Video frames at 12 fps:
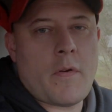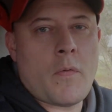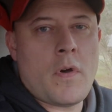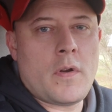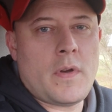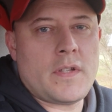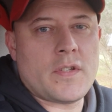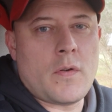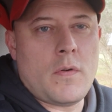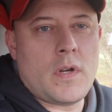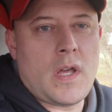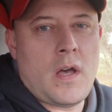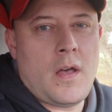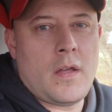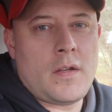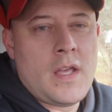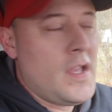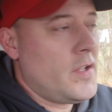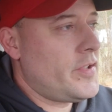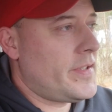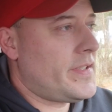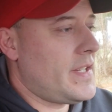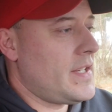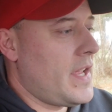everyone, what's going on?
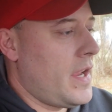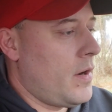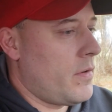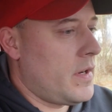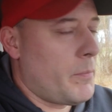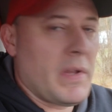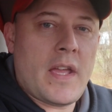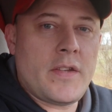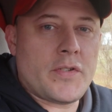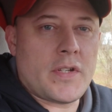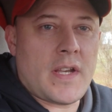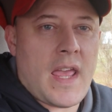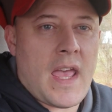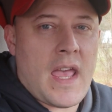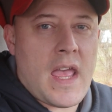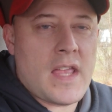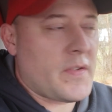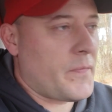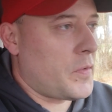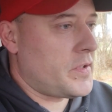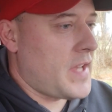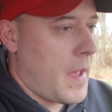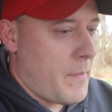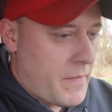Just sitting here in the Blazer today. It's the
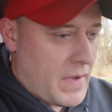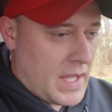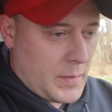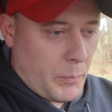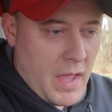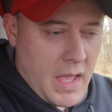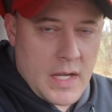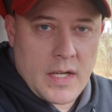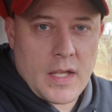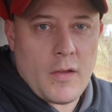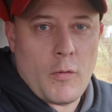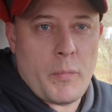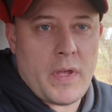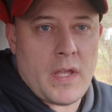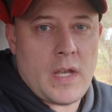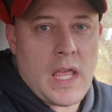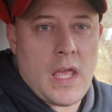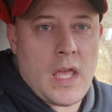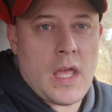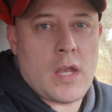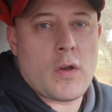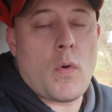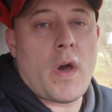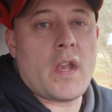first time I've got to play in it a little bit
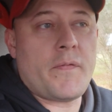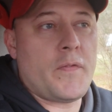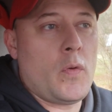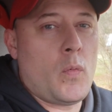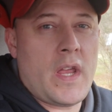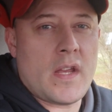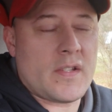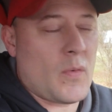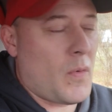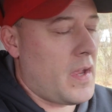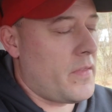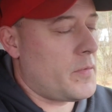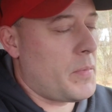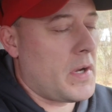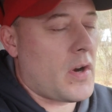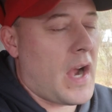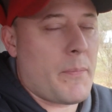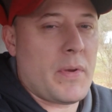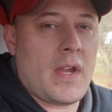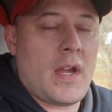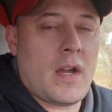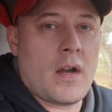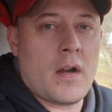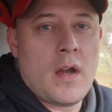in quite a few weeks. The weather's been crappy
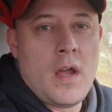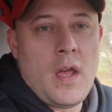here.